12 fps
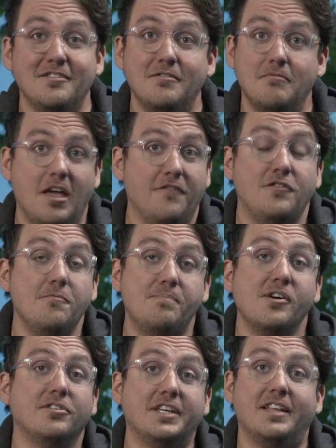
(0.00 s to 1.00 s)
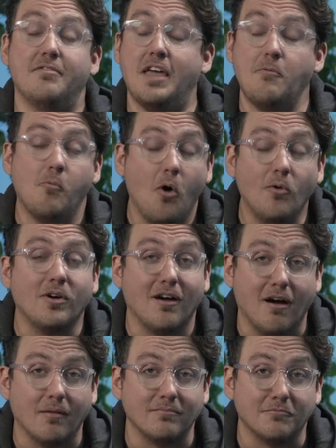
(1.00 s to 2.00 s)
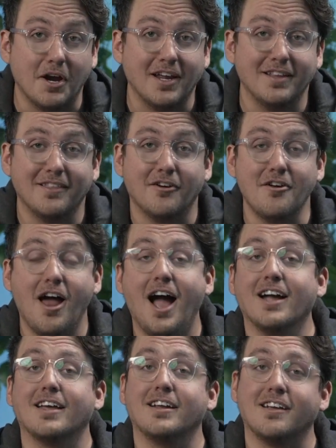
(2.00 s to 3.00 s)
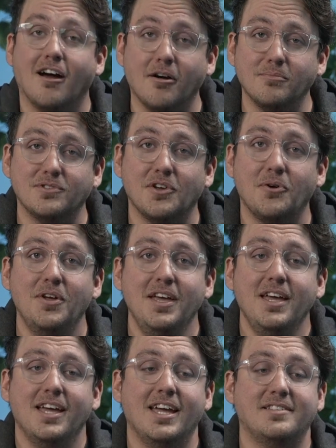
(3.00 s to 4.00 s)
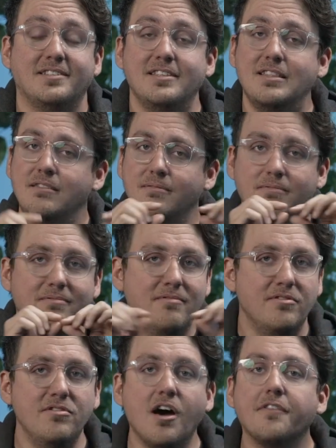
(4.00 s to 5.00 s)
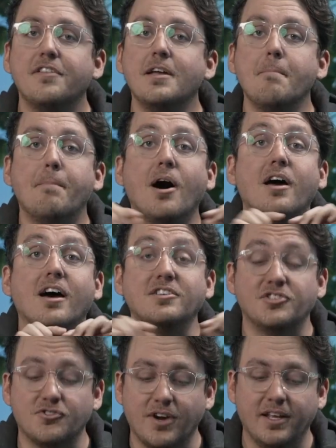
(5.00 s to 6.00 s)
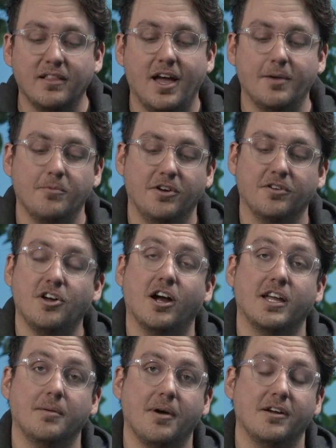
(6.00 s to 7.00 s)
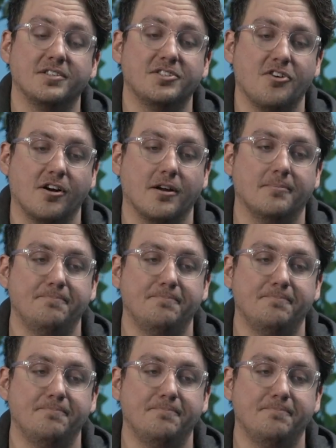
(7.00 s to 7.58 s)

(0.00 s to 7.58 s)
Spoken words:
if you build it, they won't come, right? They're not going to come. So it's nothing but a straight line when you're talking about a startup.